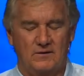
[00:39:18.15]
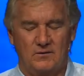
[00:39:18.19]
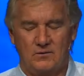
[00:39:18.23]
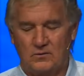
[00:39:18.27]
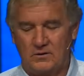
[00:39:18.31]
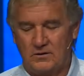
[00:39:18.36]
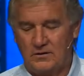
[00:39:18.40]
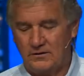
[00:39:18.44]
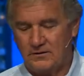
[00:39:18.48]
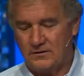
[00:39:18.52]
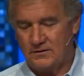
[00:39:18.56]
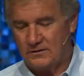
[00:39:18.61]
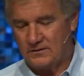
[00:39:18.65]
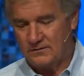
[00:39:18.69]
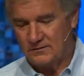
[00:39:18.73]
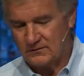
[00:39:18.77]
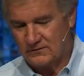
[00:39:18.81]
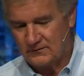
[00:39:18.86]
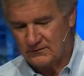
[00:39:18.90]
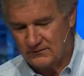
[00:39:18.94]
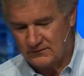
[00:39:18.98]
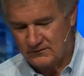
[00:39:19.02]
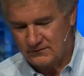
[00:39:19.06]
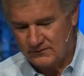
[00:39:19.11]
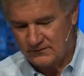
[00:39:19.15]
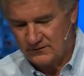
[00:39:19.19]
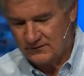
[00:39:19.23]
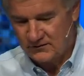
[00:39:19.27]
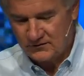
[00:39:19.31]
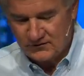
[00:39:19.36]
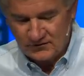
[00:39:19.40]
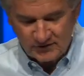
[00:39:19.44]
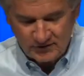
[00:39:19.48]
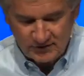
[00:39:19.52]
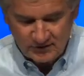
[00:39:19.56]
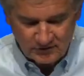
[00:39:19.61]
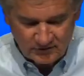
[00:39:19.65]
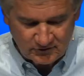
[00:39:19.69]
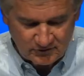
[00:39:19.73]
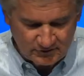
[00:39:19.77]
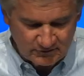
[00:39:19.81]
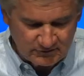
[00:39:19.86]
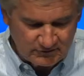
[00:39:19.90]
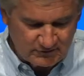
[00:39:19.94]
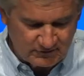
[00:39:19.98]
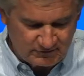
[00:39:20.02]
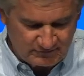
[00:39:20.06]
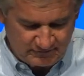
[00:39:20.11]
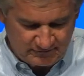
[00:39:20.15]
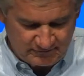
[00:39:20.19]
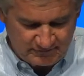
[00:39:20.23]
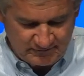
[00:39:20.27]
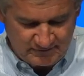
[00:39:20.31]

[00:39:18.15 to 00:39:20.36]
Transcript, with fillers: Well, they're they're citizens of,